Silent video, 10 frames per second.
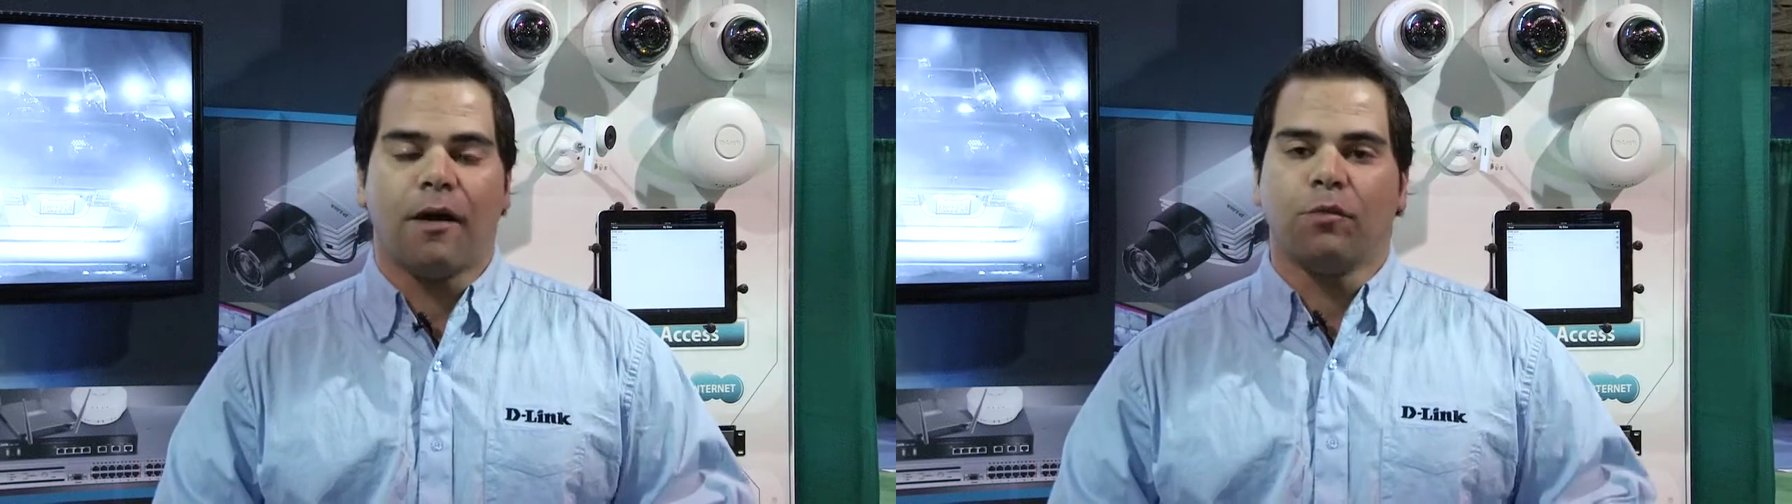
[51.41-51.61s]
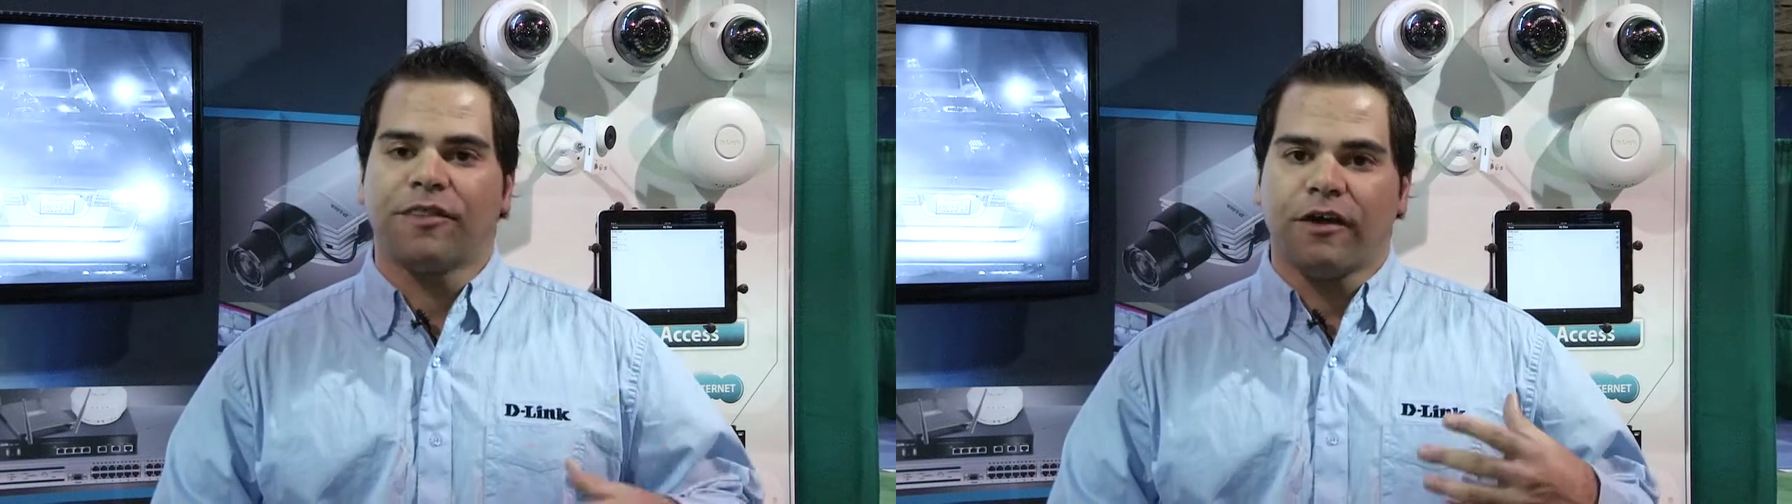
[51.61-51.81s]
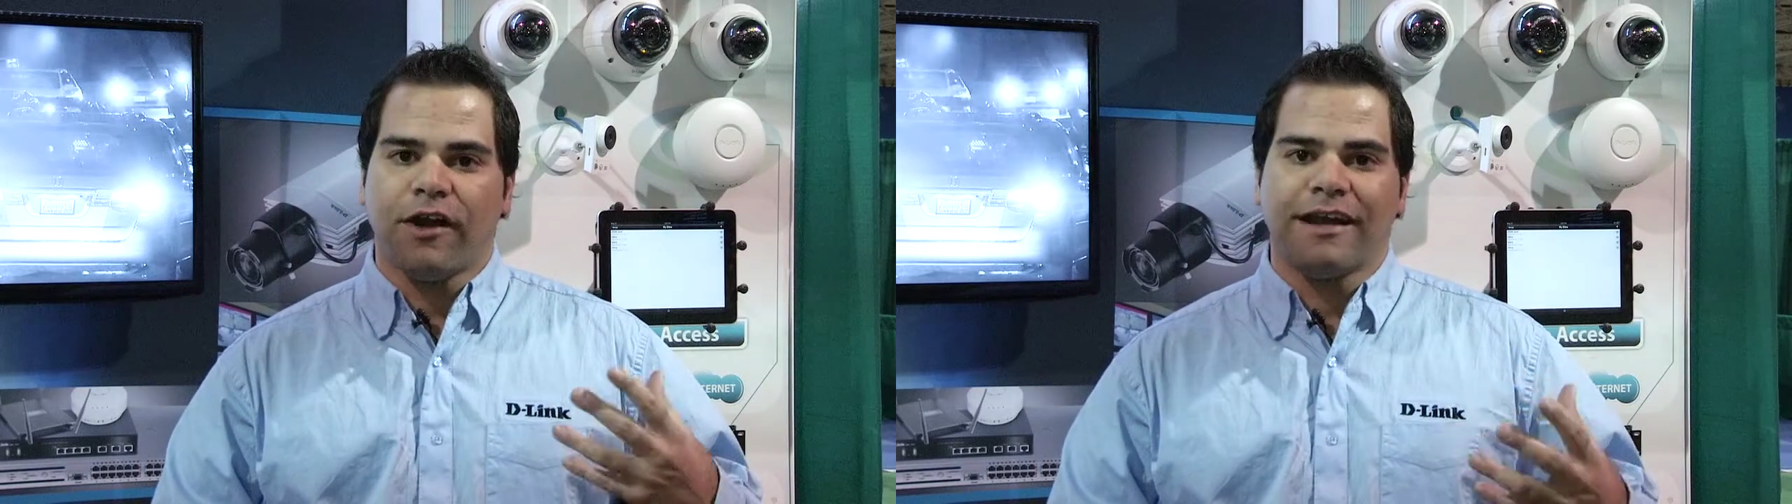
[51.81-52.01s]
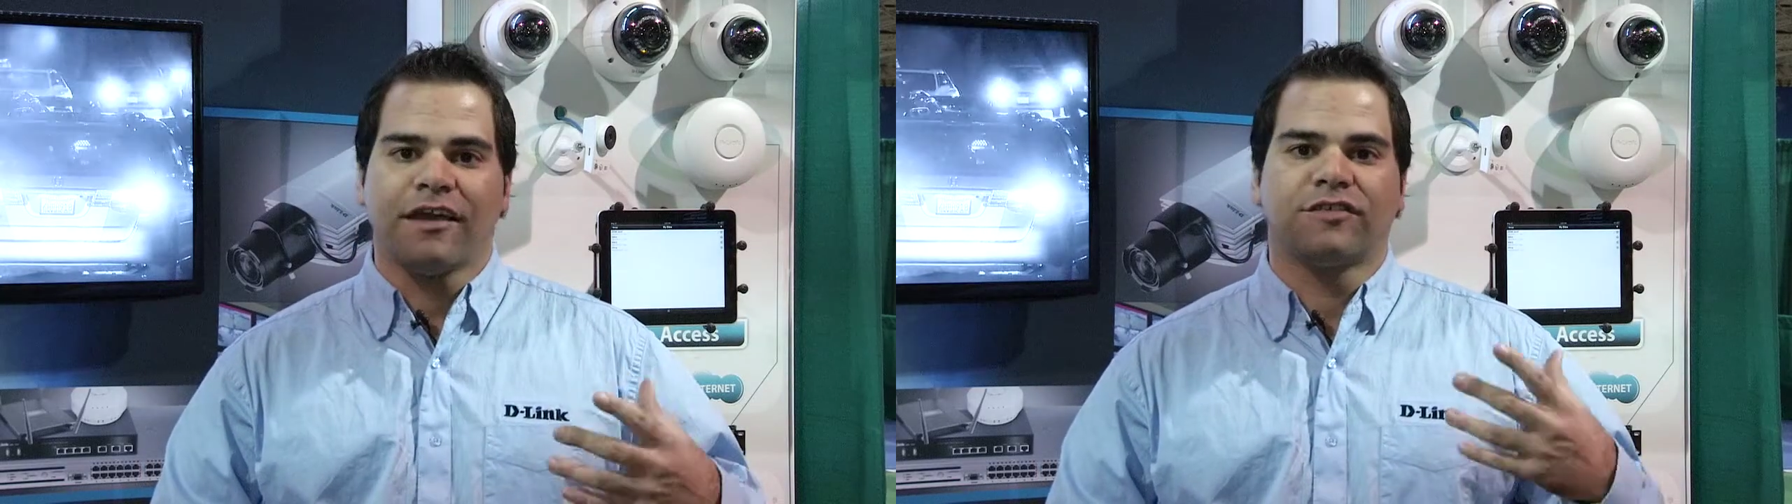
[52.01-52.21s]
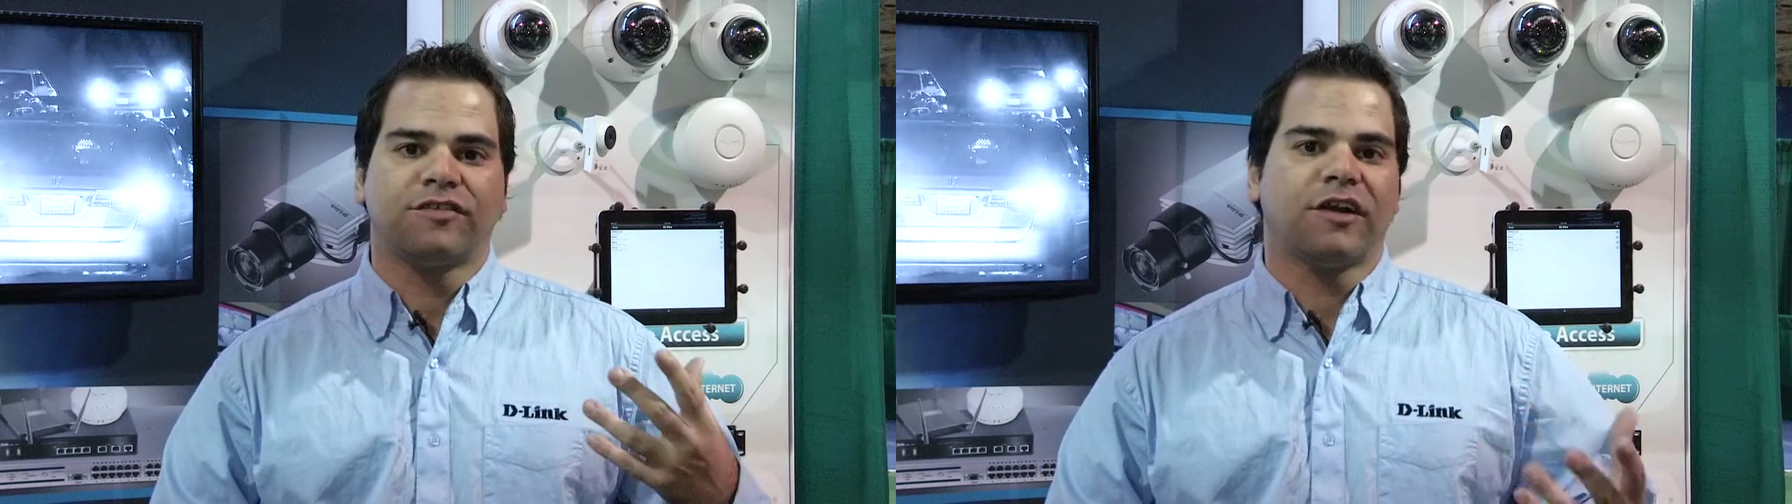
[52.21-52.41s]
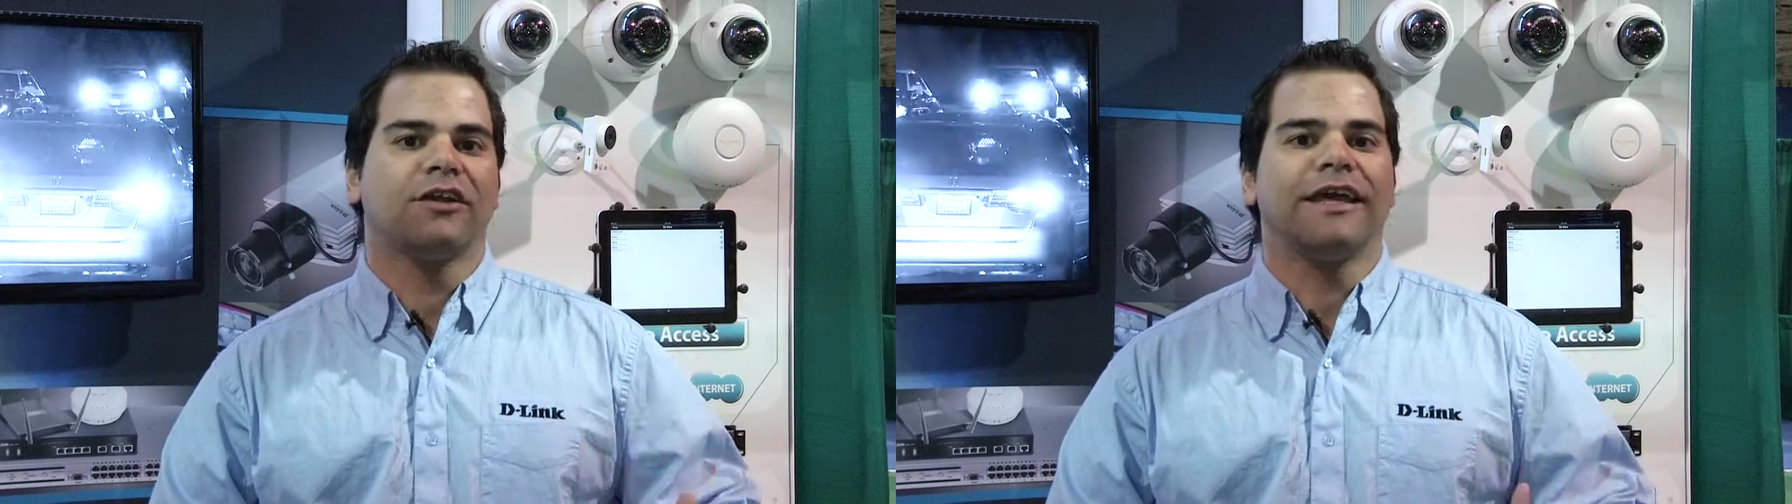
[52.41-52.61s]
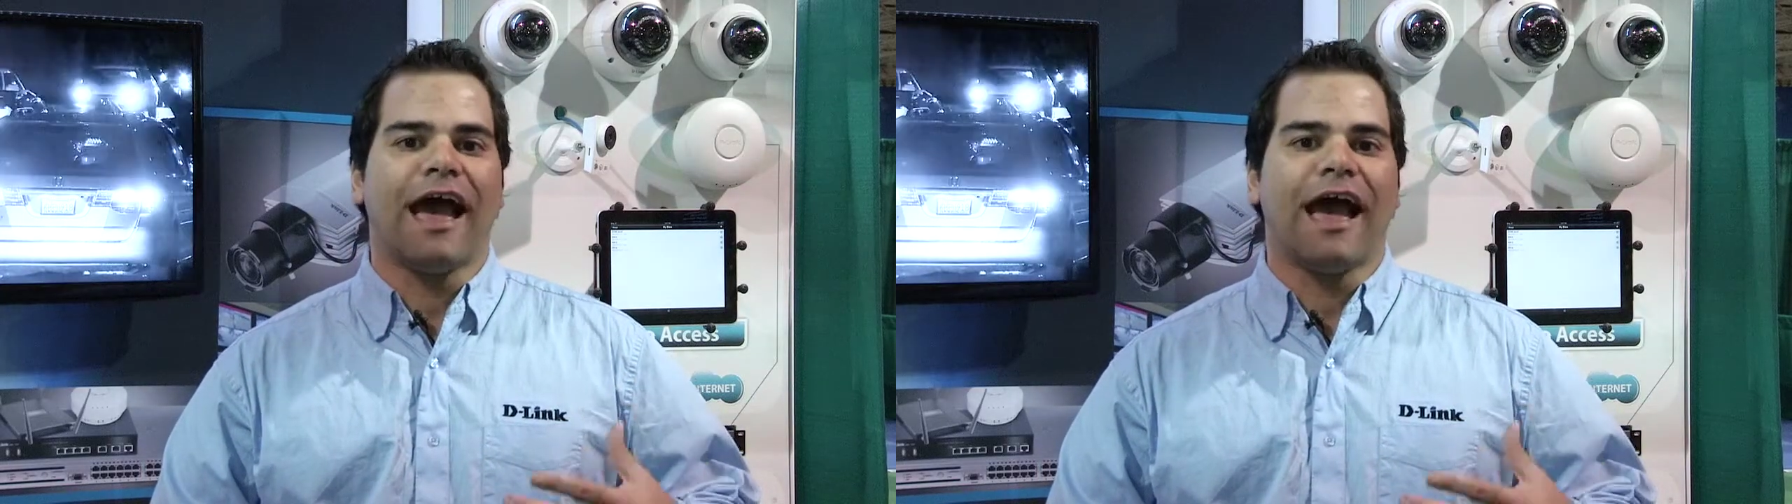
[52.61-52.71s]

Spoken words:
without necessarily